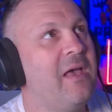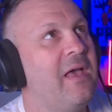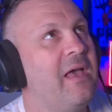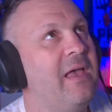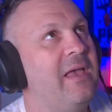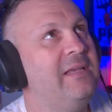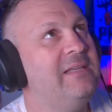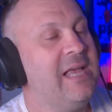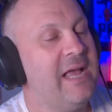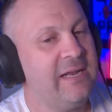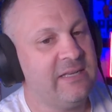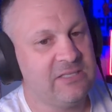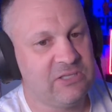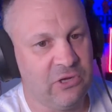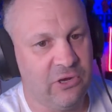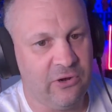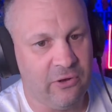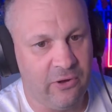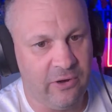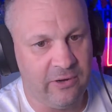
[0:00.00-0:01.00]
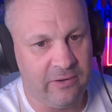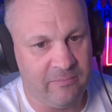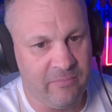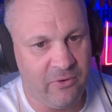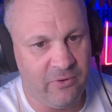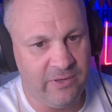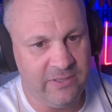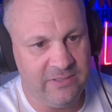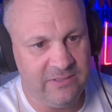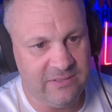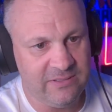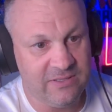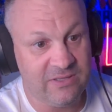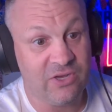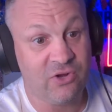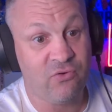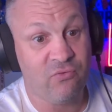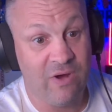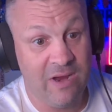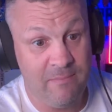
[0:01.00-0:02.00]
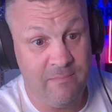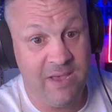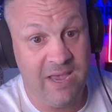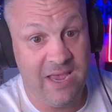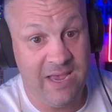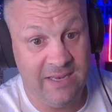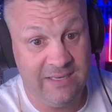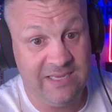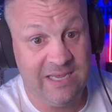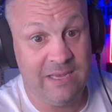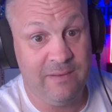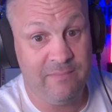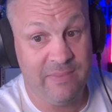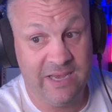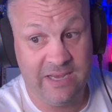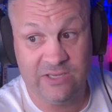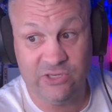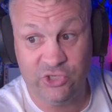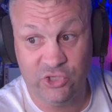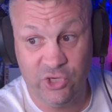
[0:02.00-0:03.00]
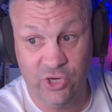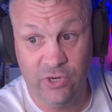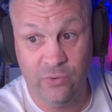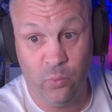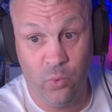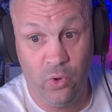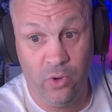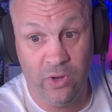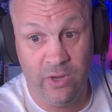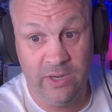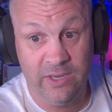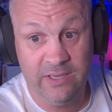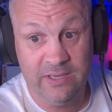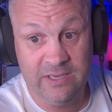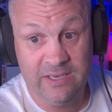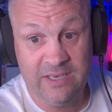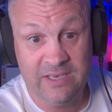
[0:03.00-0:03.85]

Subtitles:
he's out of sight, out of mind, the great man came back and showed why